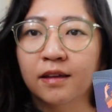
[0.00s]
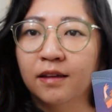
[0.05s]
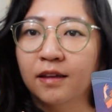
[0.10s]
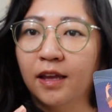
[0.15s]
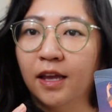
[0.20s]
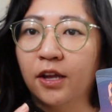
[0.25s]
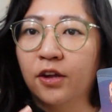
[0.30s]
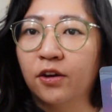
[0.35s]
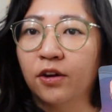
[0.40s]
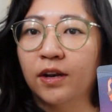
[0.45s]

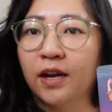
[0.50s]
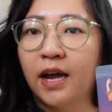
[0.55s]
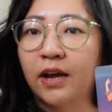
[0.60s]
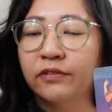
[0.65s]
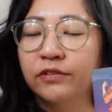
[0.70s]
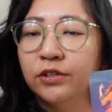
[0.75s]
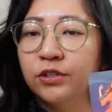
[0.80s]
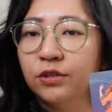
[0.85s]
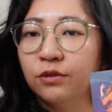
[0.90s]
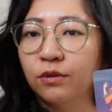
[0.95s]
it could
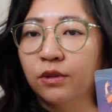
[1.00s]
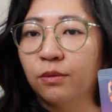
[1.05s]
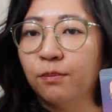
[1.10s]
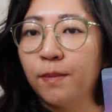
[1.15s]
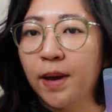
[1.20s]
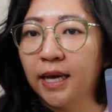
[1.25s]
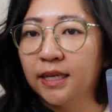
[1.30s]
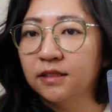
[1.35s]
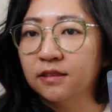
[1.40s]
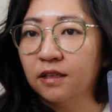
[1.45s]
have to do with
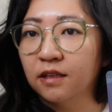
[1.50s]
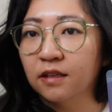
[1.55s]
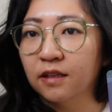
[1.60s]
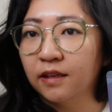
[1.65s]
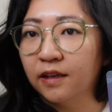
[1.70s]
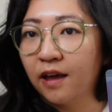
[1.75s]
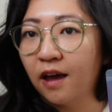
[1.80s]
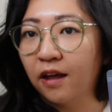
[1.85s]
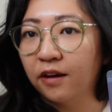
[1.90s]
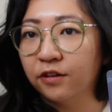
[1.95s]

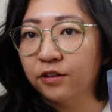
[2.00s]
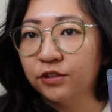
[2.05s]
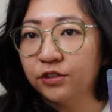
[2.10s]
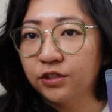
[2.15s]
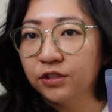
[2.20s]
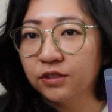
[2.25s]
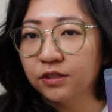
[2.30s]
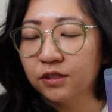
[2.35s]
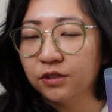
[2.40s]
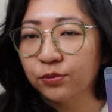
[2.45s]
masculine
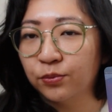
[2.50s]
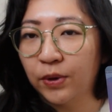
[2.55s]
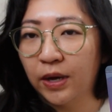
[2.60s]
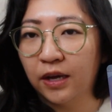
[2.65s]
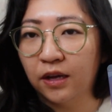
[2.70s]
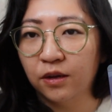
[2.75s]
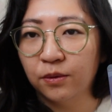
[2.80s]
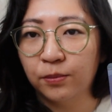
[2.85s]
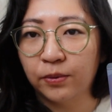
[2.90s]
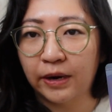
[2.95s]
energies as
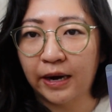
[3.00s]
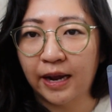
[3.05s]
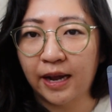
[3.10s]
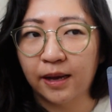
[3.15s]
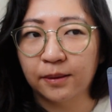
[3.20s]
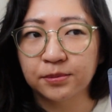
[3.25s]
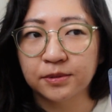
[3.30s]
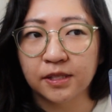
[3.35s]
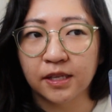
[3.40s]
well, perhaps,